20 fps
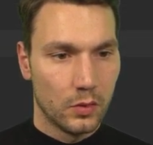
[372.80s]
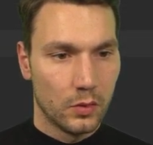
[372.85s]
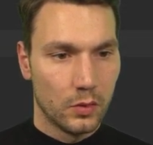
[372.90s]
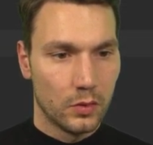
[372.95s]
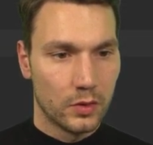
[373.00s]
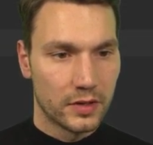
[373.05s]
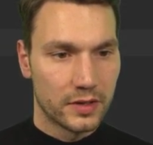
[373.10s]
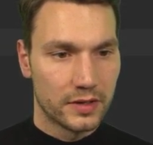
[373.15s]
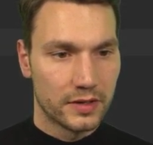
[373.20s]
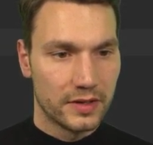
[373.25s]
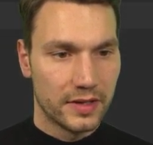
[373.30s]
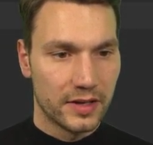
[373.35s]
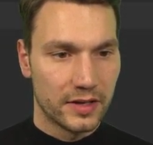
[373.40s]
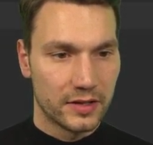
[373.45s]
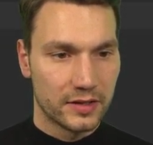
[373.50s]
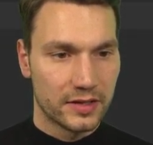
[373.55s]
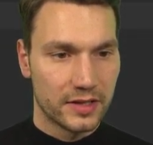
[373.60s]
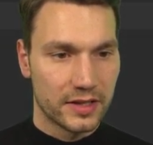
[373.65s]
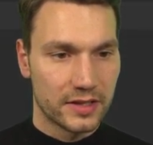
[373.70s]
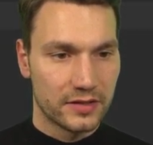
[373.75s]
or
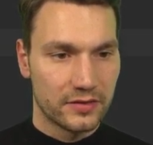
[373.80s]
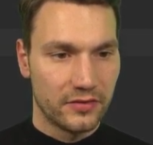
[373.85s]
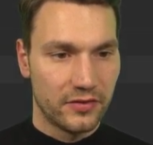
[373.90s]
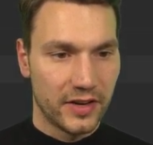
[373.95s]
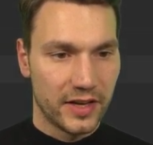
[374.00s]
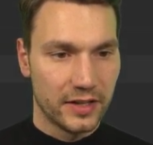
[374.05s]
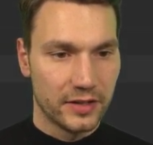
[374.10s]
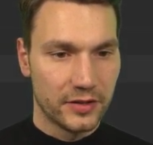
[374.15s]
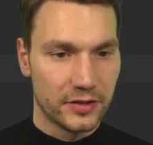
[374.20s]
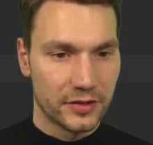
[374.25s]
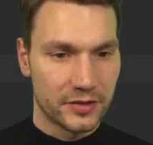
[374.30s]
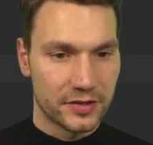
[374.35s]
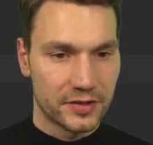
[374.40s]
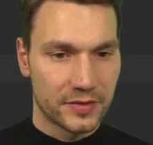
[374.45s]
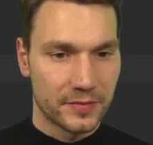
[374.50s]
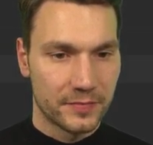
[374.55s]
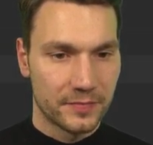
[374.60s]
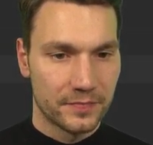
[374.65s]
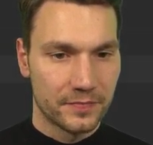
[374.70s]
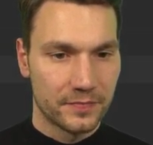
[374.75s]
their test
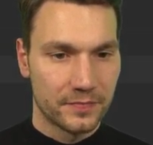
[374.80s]
failures.